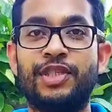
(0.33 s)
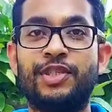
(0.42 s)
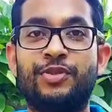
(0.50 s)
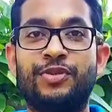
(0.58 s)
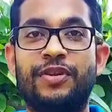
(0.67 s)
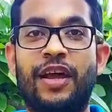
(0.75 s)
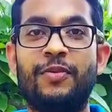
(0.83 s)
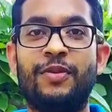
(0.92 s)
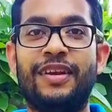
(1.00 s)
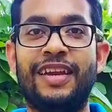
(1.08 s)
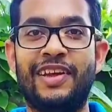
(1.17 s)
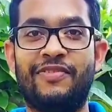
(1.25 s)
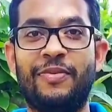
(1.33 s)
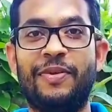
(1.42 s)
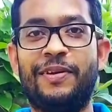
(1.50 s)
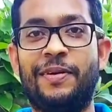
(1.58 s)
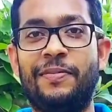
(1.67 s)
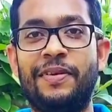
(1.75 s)
in Trinidad would never be
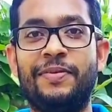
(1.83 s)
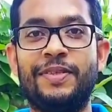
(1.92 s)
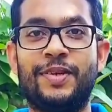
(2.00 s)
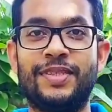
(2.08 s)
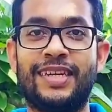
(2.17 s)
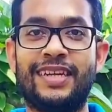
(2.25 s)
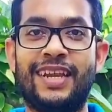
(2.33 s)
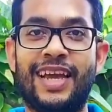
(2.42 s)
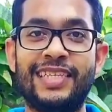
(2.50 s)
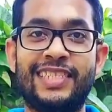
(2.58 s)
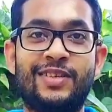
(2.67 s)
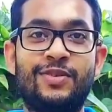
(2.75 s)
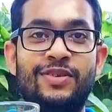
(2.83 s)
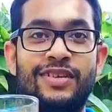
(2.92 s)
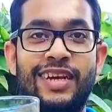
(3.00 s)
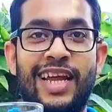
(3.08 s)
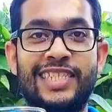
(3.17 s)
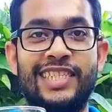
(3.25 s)
complete without a nice cold
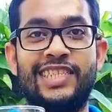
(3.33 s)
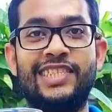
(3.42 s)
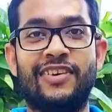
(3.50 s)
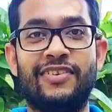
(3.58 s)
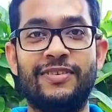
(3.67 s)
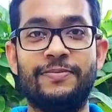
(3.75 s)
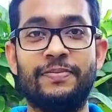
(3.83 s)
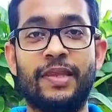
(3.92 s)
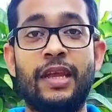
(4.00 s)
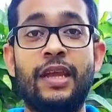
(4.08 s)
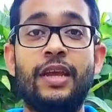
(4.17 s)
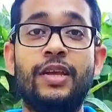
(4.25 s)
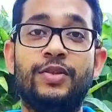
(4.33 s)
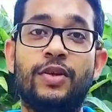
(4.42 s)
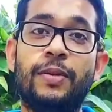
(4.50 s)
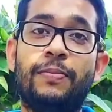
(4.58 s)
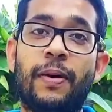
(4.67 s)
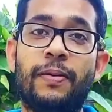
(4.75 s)
glass of sorrel. The
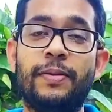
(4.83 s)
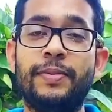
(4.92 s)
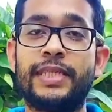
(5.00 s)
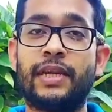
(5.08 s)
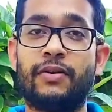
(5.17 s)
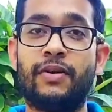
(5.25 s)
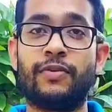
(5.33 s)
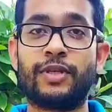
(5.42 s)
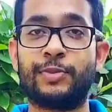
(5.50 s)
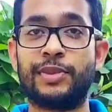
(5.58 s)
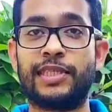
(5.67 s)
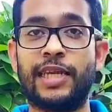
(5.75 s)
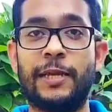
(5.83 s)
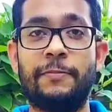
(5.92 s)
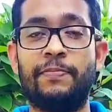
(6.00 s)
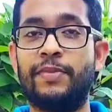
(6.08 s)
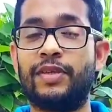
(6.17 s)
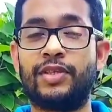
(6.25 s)
only problem is around Christmas
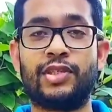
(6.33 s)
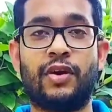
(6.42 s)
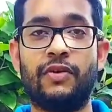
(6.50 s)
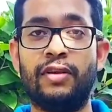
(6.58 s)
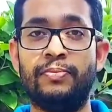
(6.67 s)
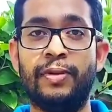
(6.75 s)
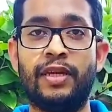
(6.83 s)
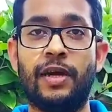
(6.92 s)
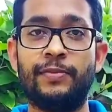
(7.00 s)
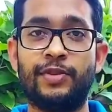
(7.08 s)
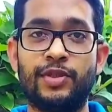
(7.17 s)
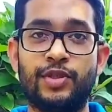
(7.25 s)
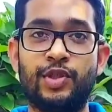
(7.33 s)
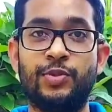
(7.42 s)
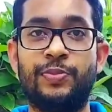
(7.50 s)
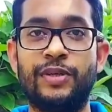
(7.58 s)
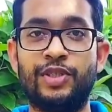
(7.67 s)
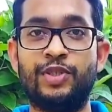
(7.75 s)
time, sorrel becomes
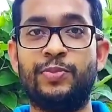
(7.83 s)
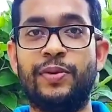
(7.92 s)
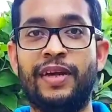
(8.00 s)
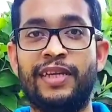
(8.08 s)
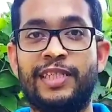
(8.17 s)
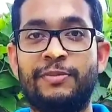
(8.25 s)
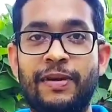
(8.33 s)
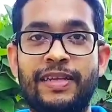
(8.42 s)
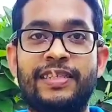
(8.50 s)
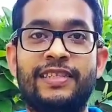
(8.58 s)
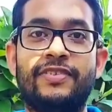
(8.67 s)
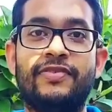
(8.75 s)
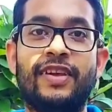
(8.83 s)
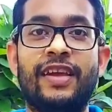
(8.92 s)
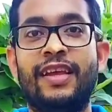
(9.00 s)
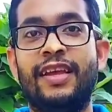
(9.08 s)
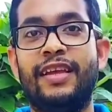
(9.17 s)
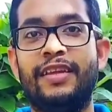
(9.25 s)
super expensive
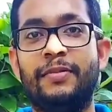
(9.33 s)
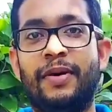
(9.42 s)
in the